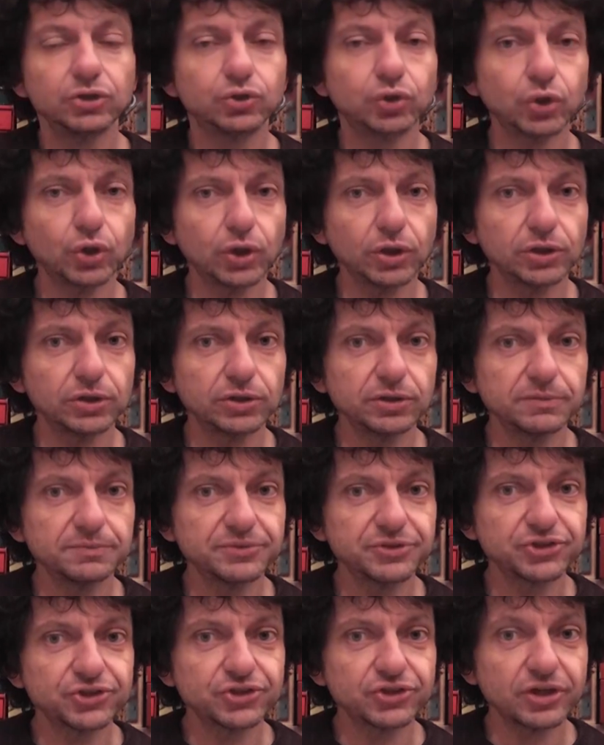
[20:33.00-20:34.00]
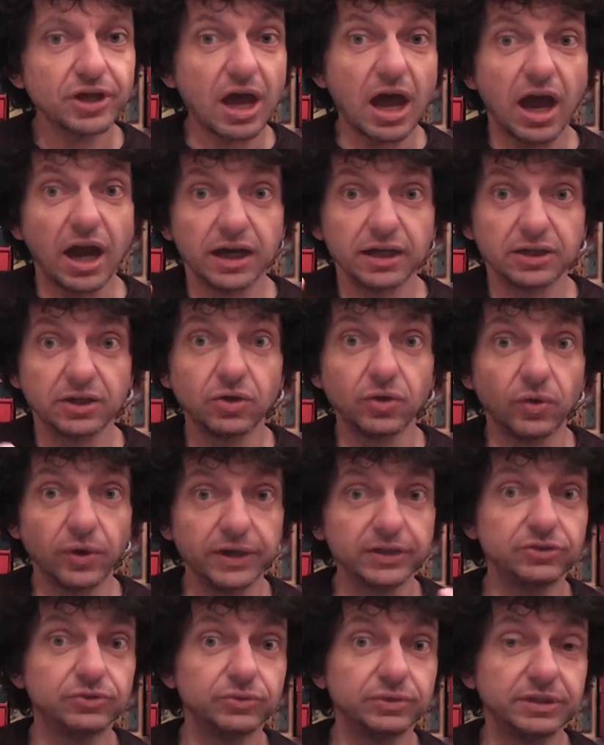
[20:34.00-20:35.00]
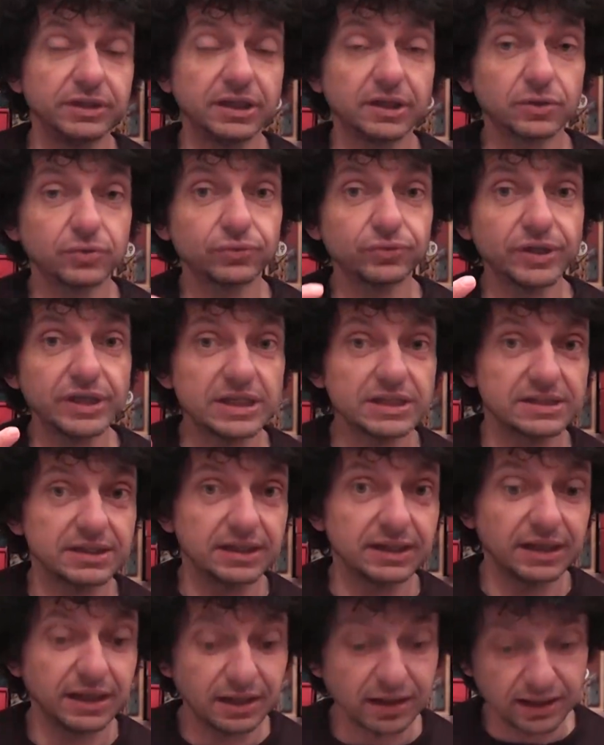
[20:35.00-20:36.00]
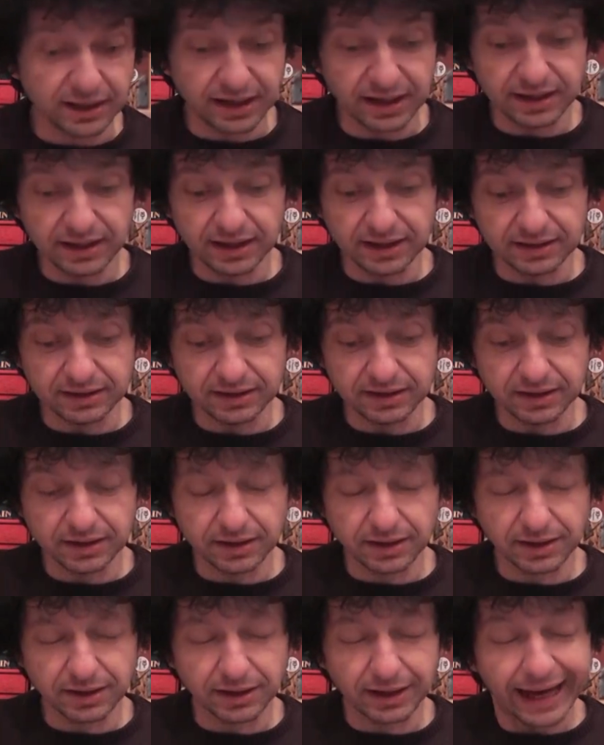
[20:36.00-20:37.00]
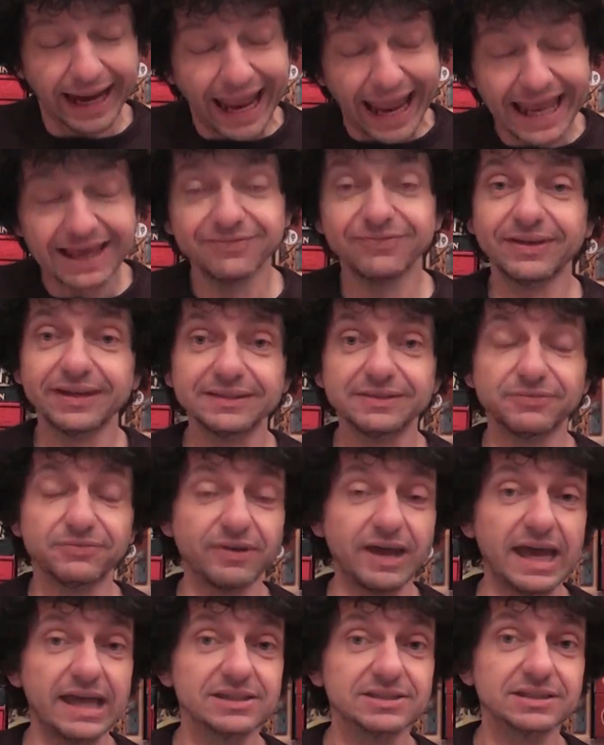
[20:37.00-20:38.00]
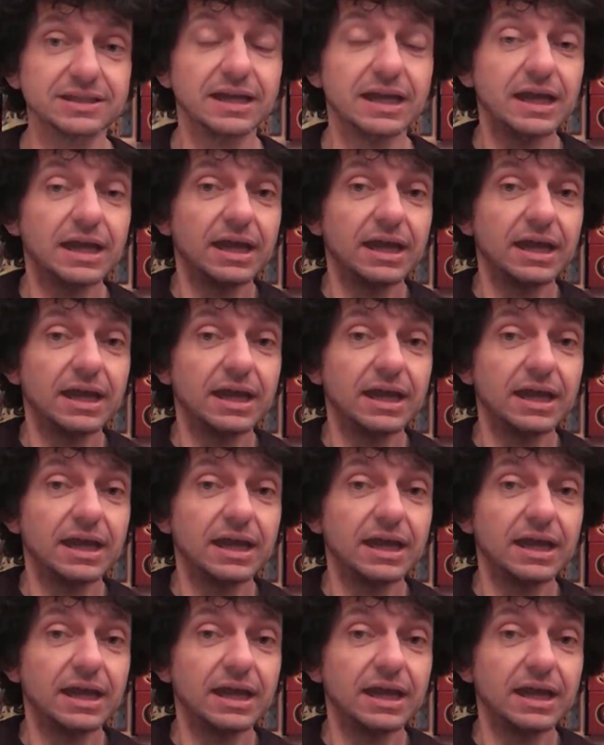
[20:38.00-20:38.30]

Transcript: terms are going to decrease and decay and decay very fast.